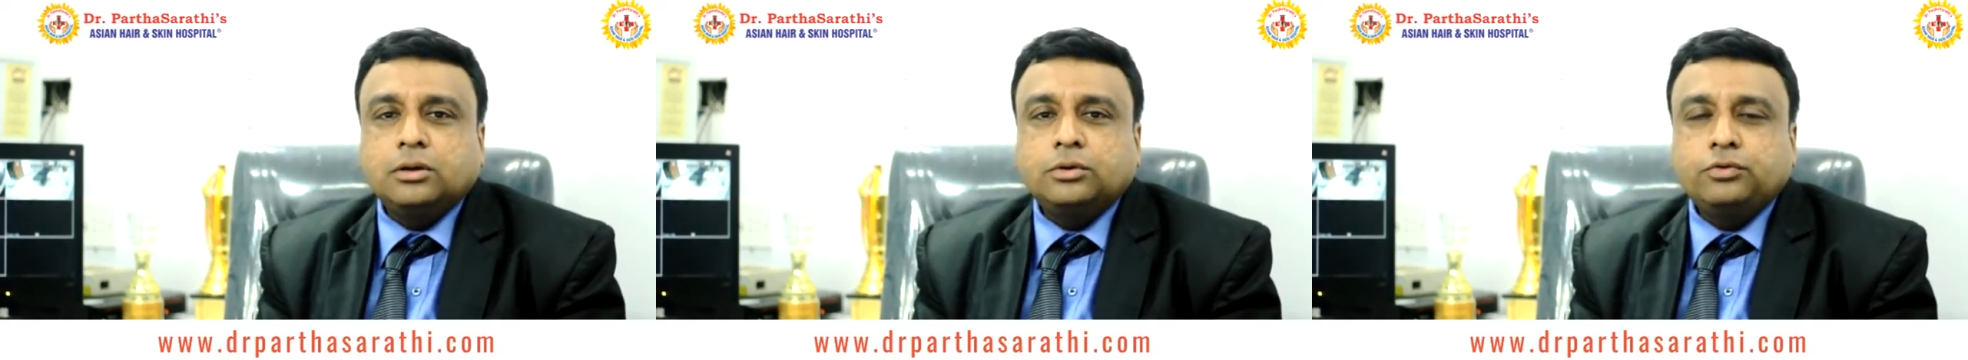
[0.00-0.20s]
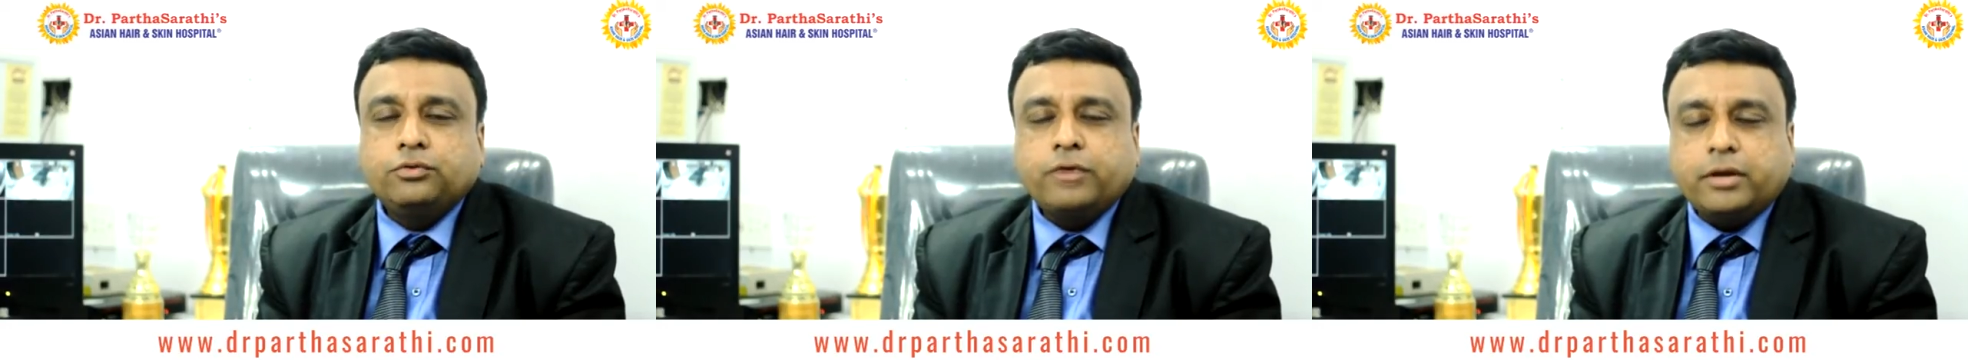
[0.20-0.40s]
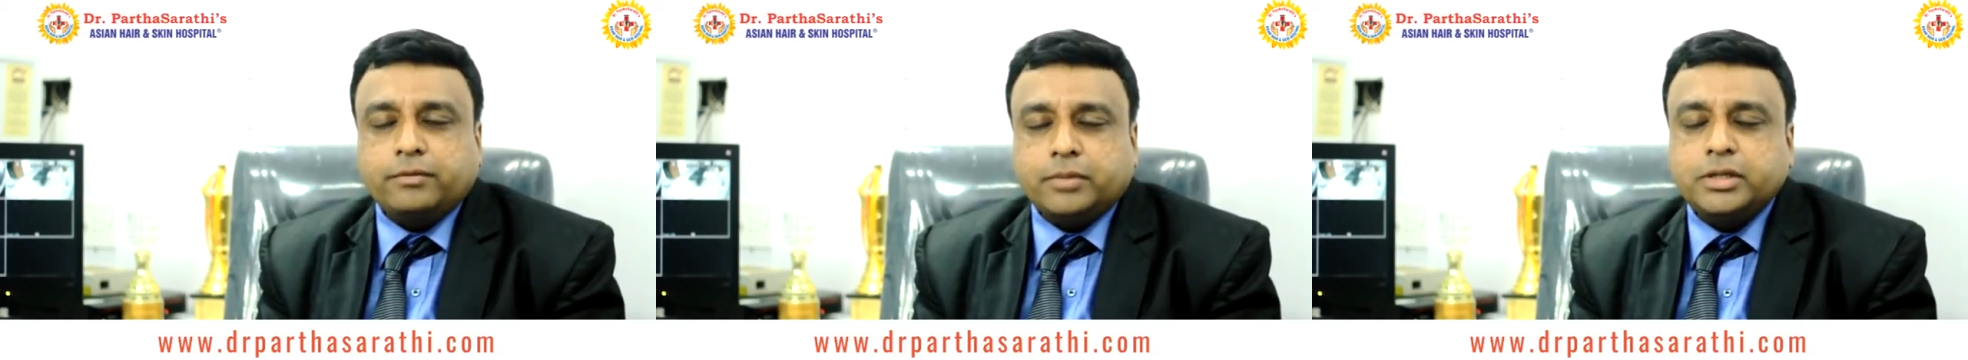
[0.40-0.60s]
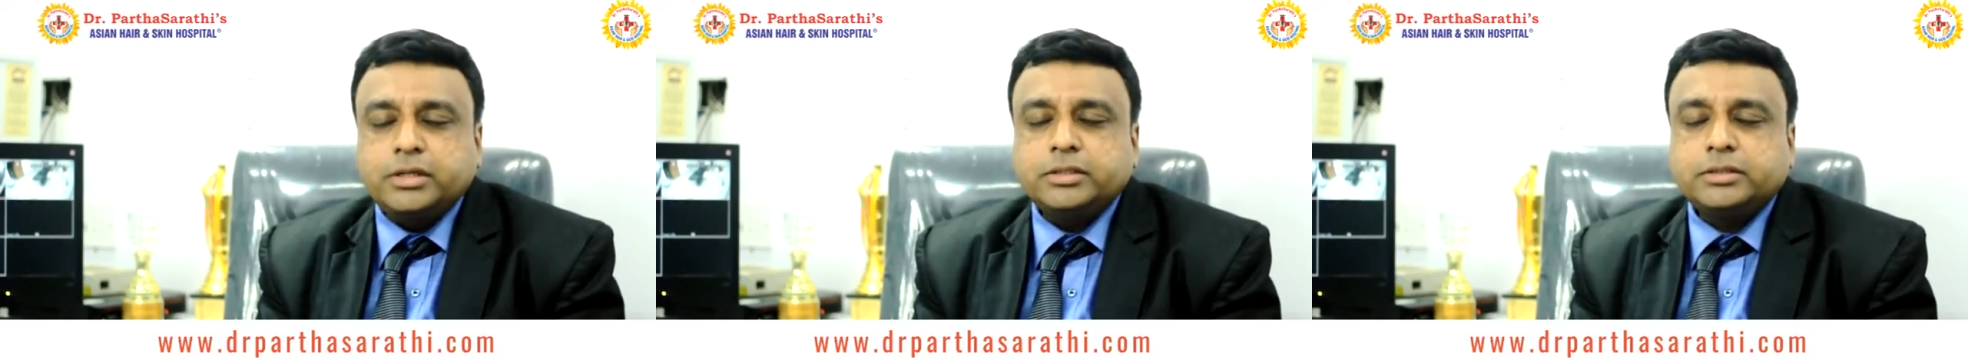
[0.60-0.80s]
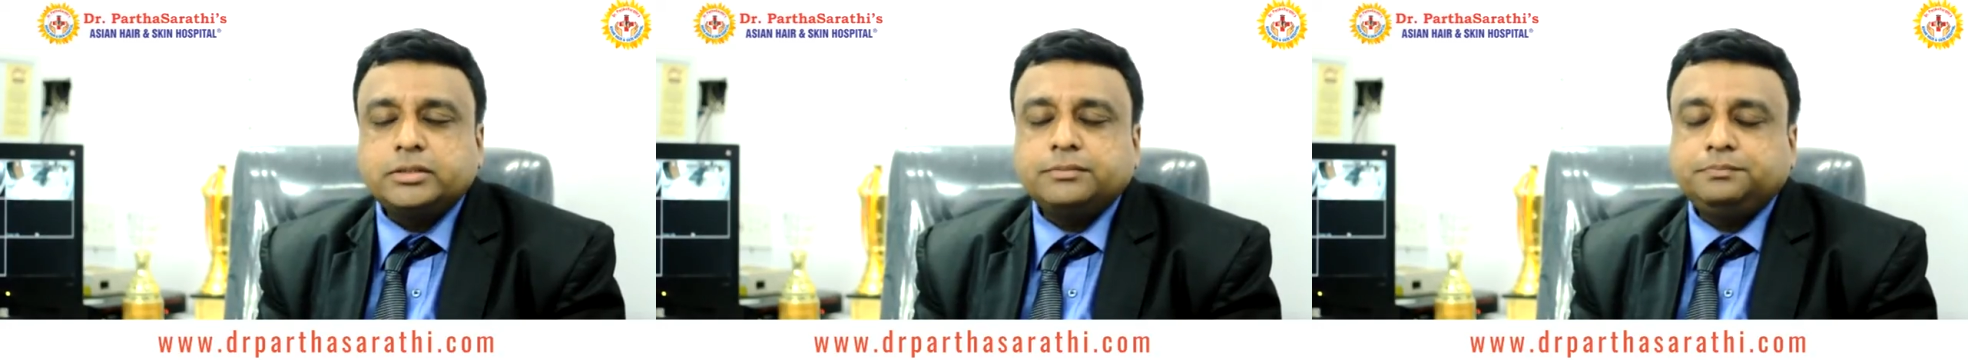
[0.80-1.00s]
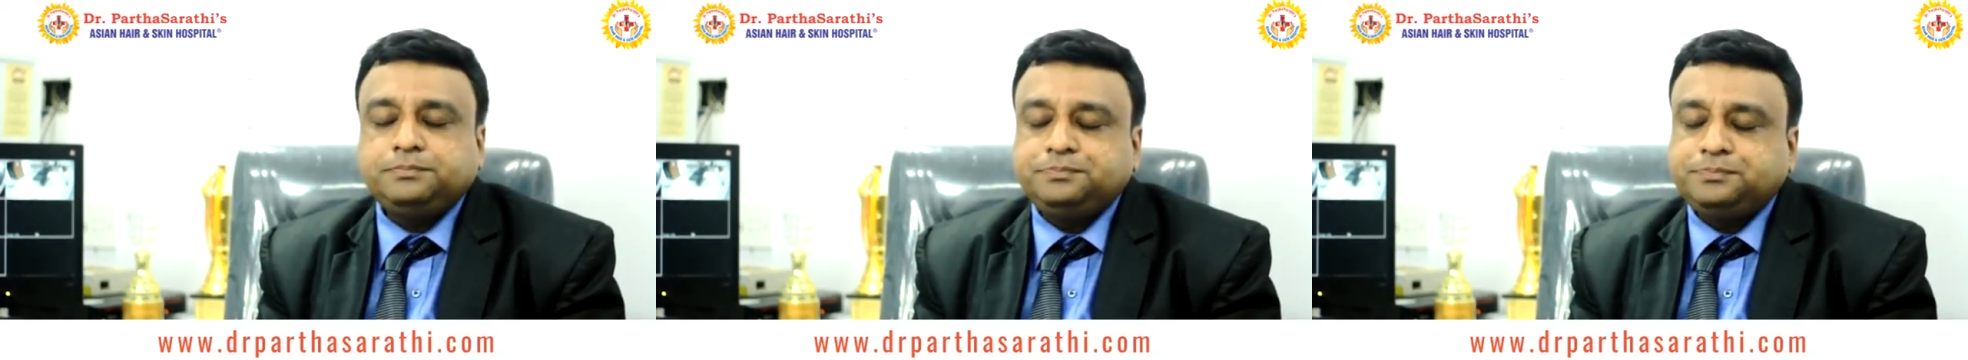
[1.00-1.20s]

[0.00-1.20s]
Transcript: to 5 minutes.